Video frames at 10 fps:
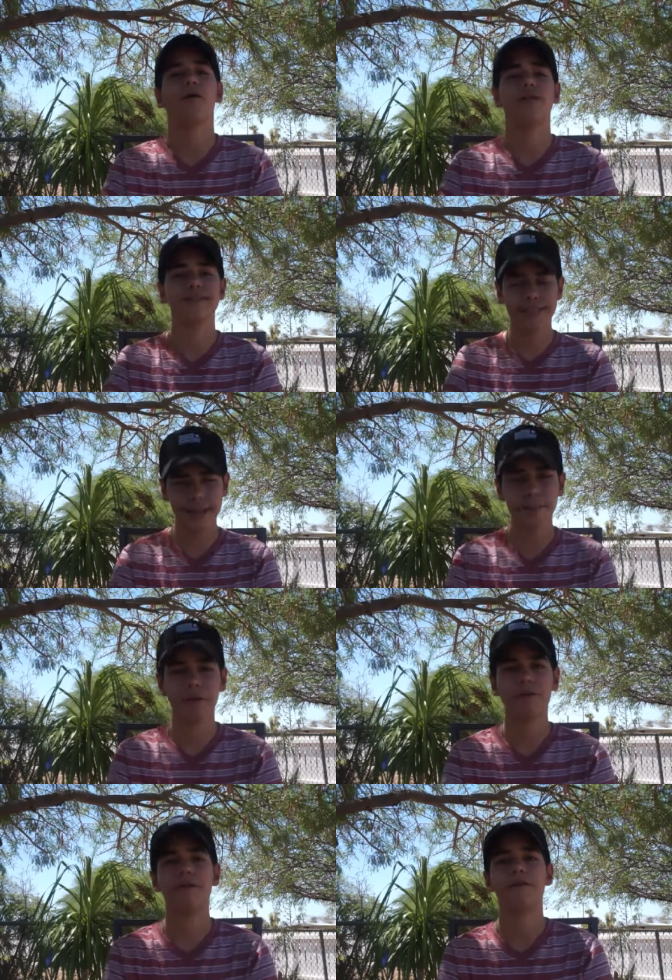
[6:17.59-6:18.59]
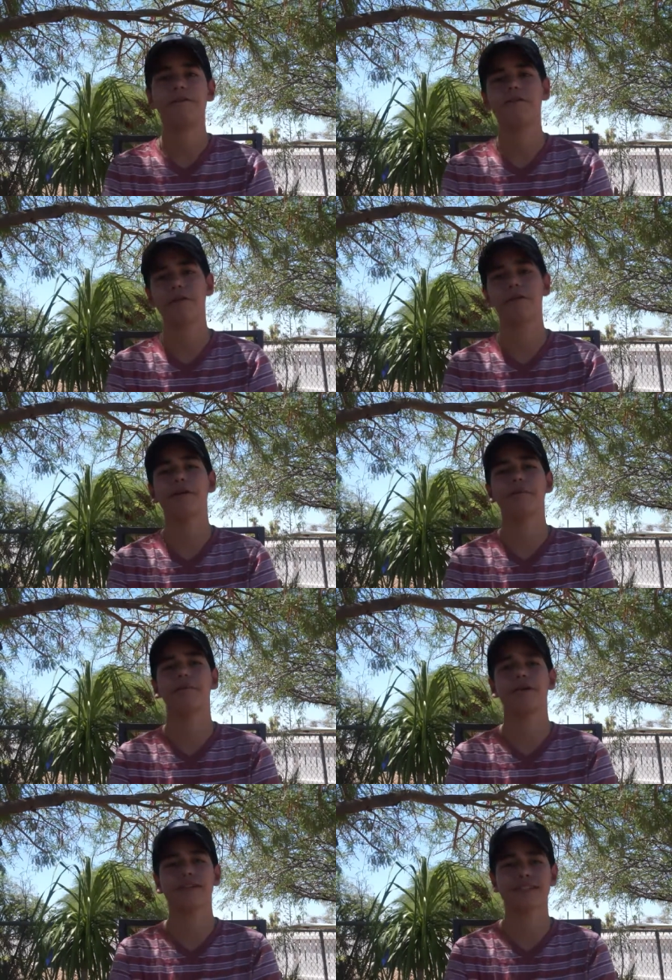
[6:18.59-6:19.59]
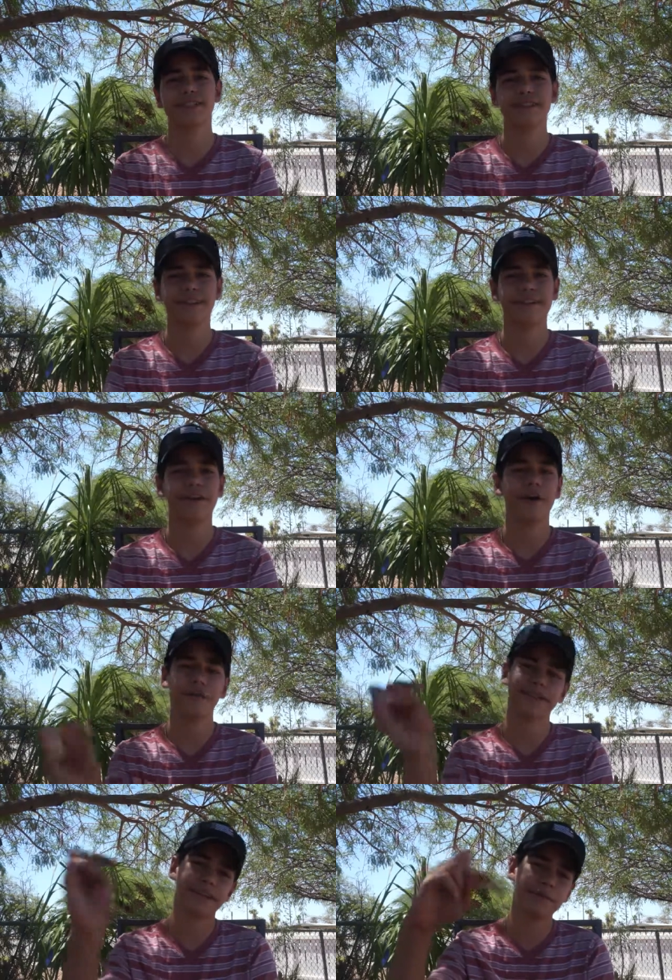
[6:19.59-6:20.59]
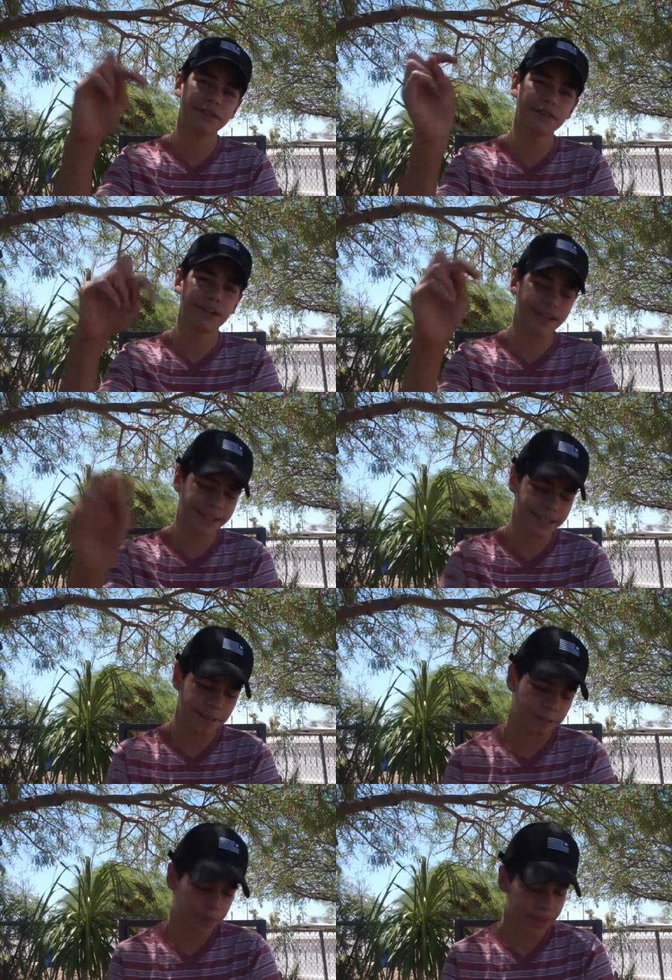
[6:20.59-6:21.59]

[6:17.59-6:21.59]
or a Deadpool Funk Pop unboxing? Comment down below, guys.